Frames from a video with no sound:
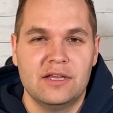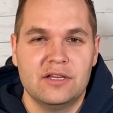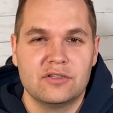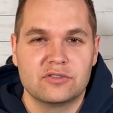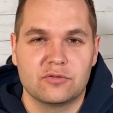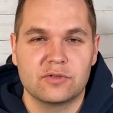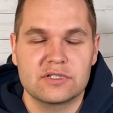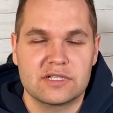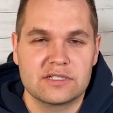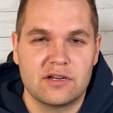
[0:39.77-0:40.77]
So
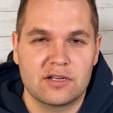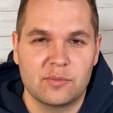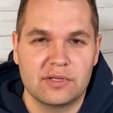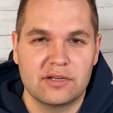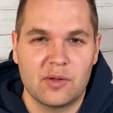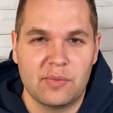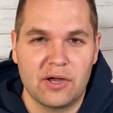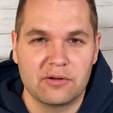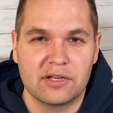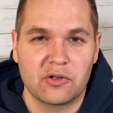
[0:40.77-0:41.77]
first, let's talk a bit
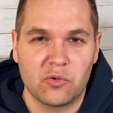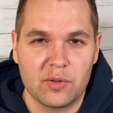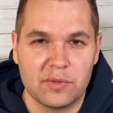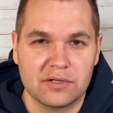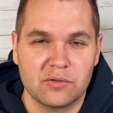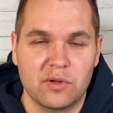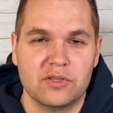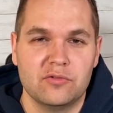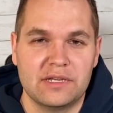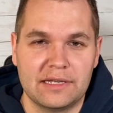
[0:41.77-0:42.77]
about equipment, what
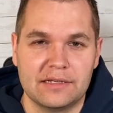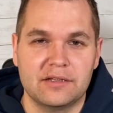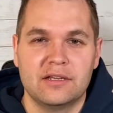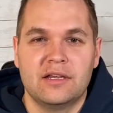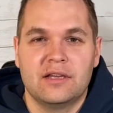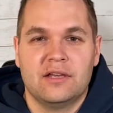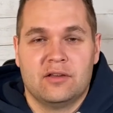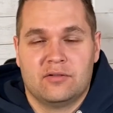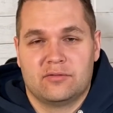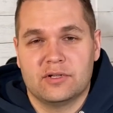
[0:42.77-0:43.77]
you need.
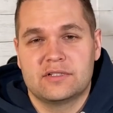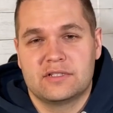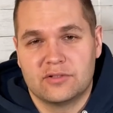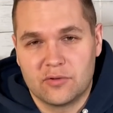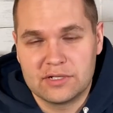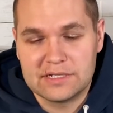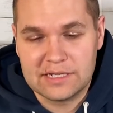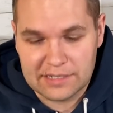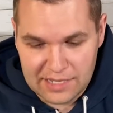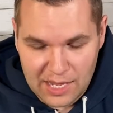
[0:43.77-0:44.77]
First, you're going to
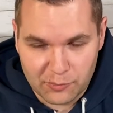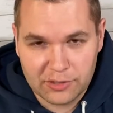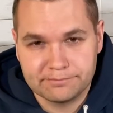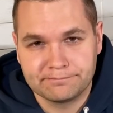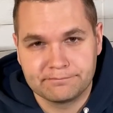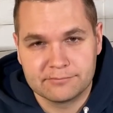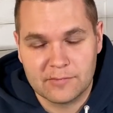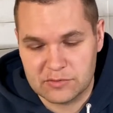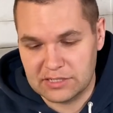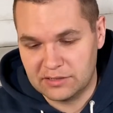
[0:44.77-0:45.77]
need a camera. I'm
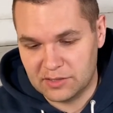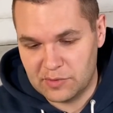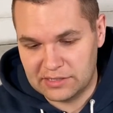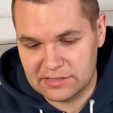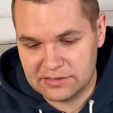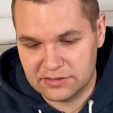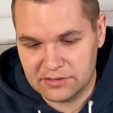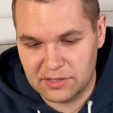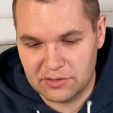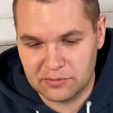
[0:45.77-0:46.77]
just going to look at my list here
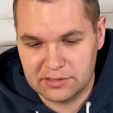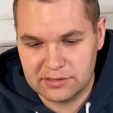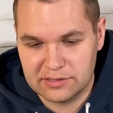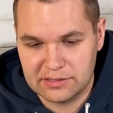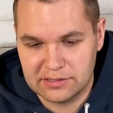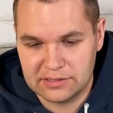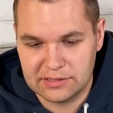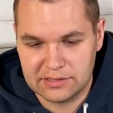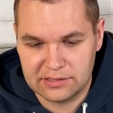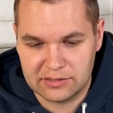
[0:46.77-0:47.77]
so I don't
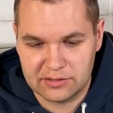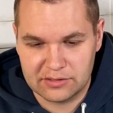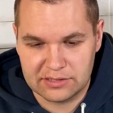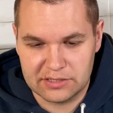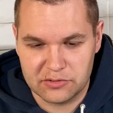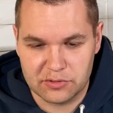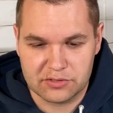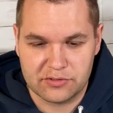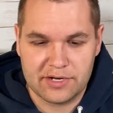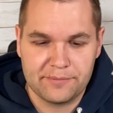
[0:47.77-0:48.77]
lead you
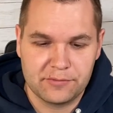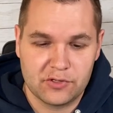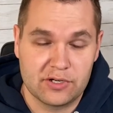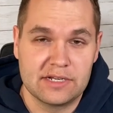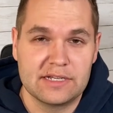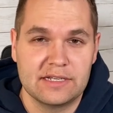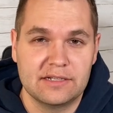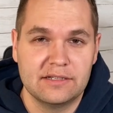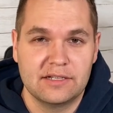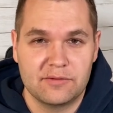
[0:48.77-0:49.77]
astray. You're going to
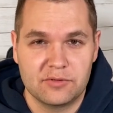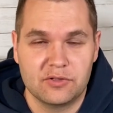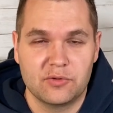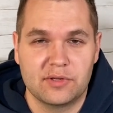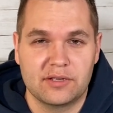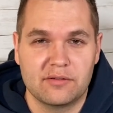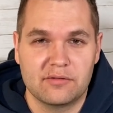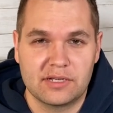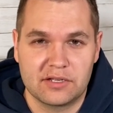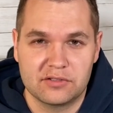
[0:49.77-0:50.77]
need, if you're doing a,
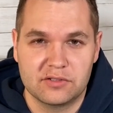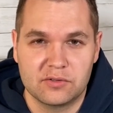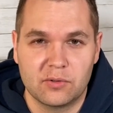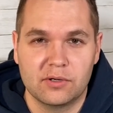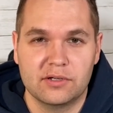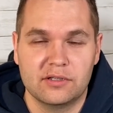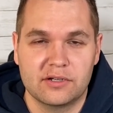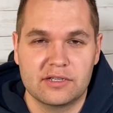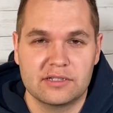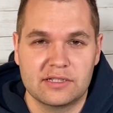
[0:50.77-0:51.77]
like a tutorial or
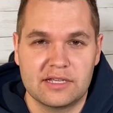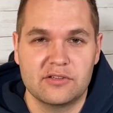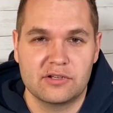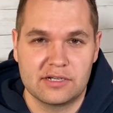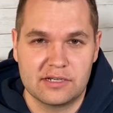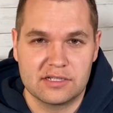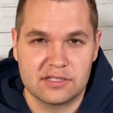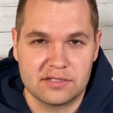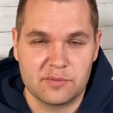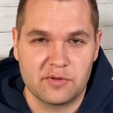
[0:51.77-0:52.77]
anything like that, you're going to need a
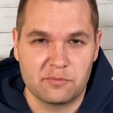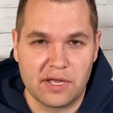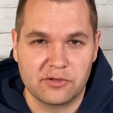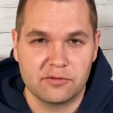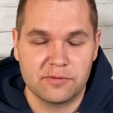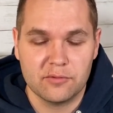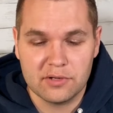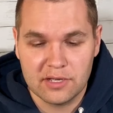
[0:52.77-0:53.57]
type of microphone.